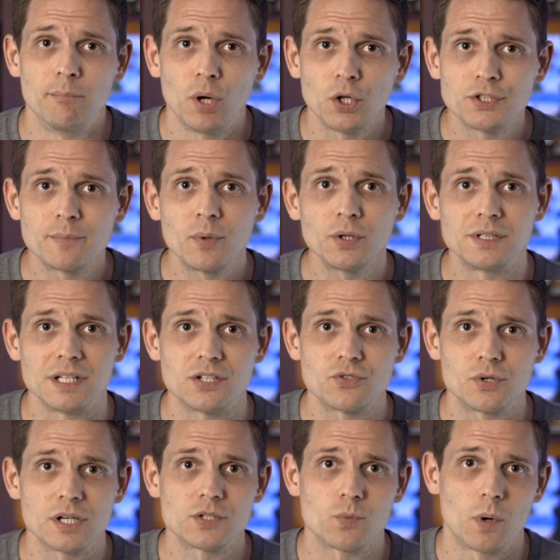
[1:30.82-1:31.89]
multiple
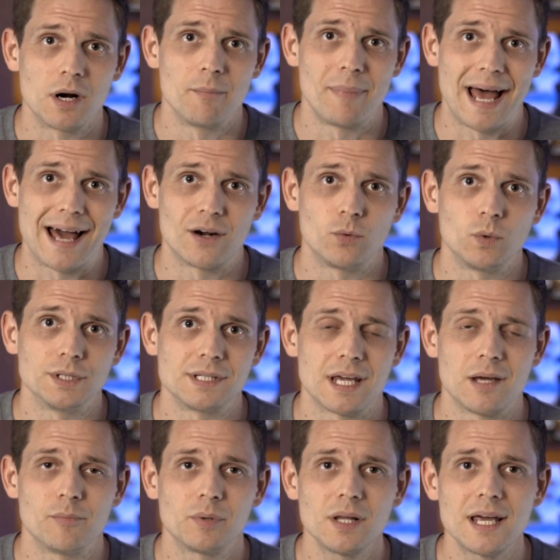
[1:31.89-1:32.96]
districts where a battle will
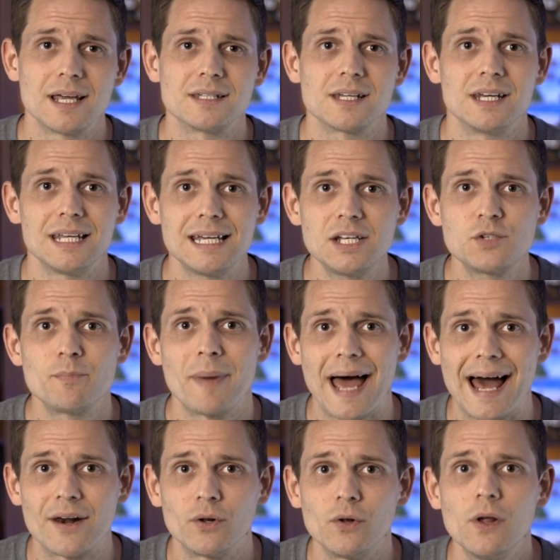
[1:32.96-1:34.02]
take place, and each
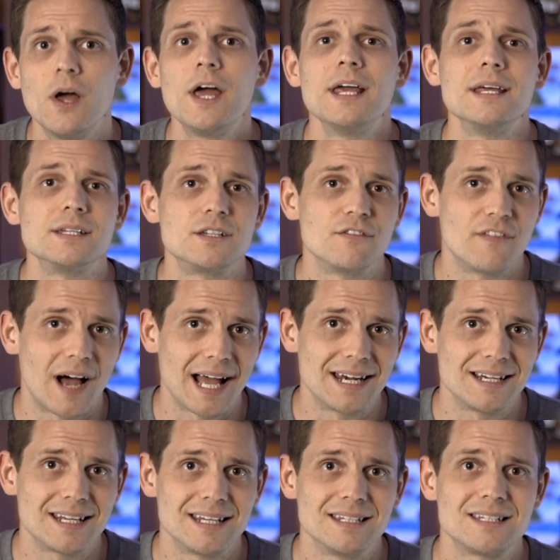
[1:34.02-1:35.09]
battle is
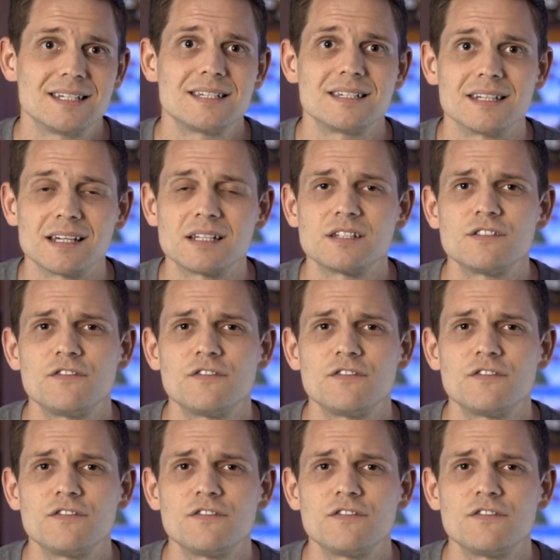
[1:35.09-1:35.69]
divided into 6